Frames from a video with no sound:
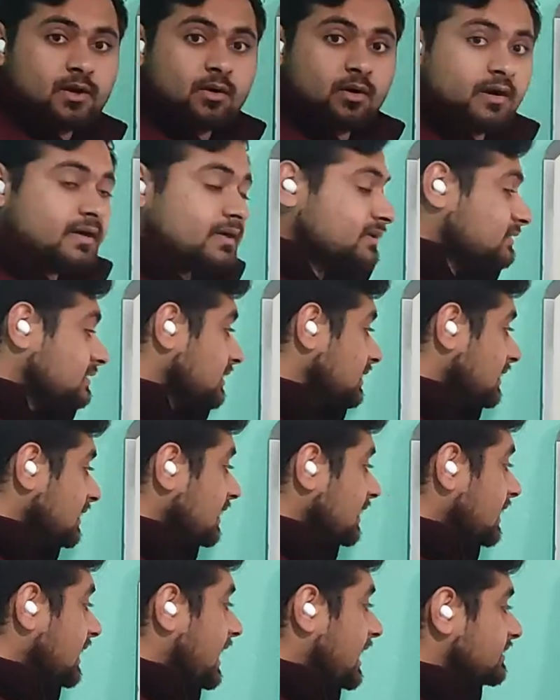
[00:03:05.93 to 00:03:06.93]
already
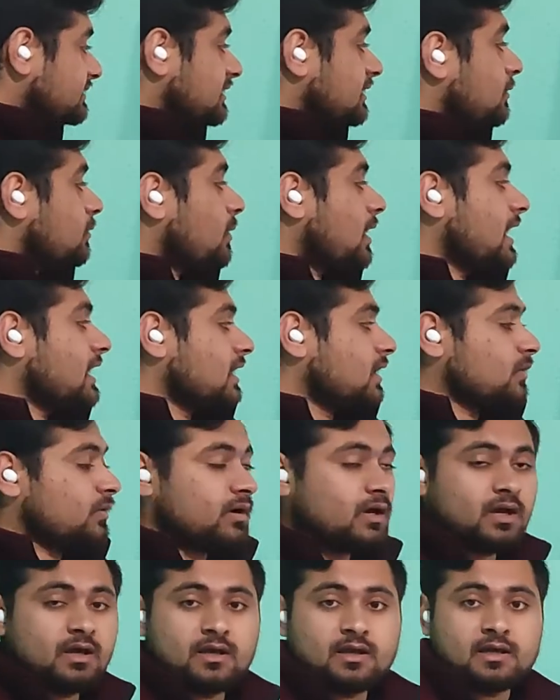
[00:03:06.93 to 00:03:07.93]
see x and y are
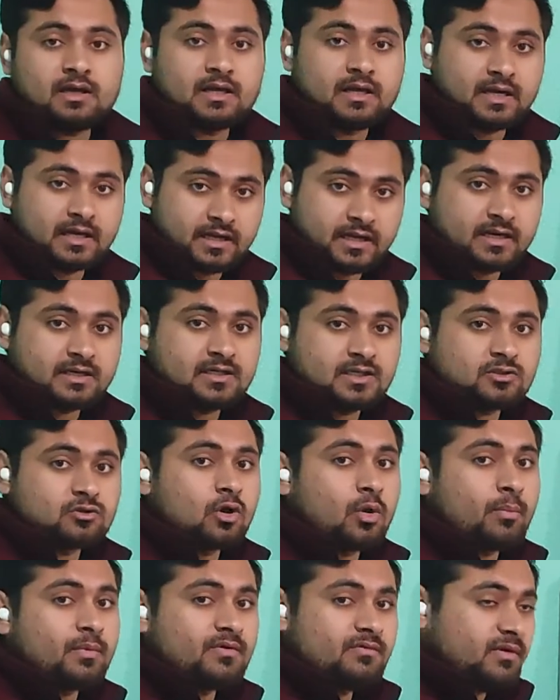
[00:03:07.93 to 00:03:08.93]
our greatest
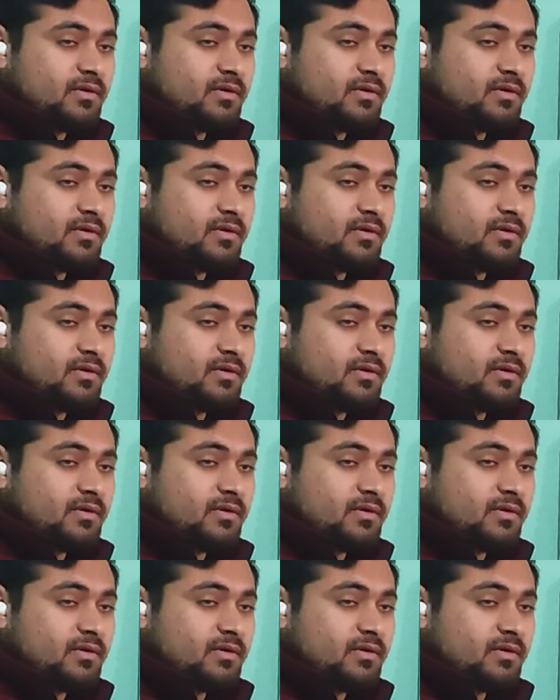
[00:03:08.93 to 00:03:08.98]
common